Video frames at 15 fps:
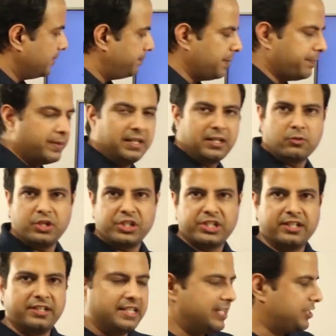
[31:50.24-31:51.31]
people a
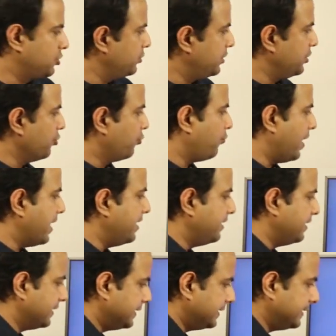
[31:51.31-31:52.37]
question as to, did you
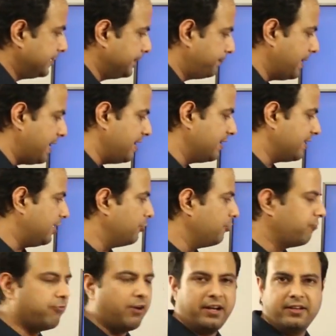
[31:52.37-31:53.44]
find playing
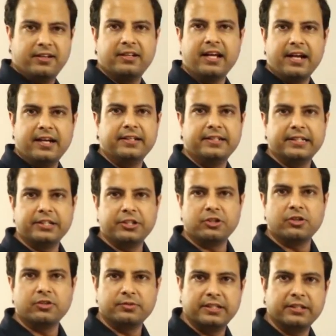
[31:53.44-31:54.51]
around fun, and
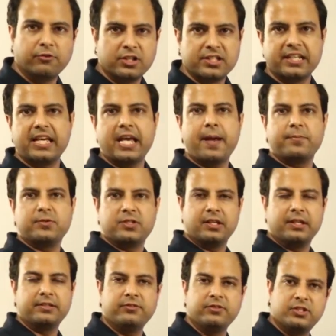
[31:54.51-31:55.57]
was the game's
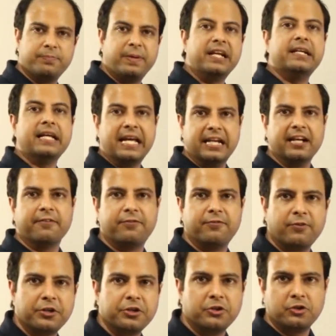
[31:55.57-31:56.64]
speed enough
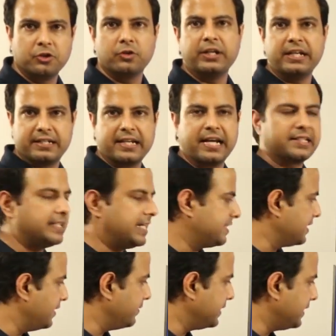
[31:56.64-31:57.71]
for you to interact
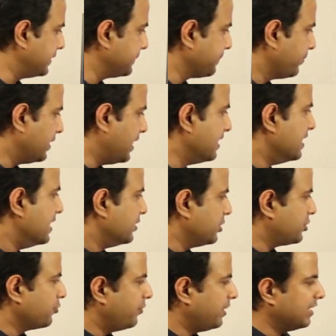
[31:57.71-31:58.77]
nicely with it? Right. So
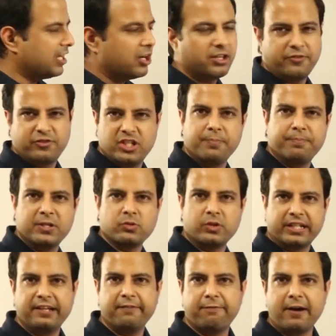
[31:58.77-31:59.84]
as to figure out if CHIMP is working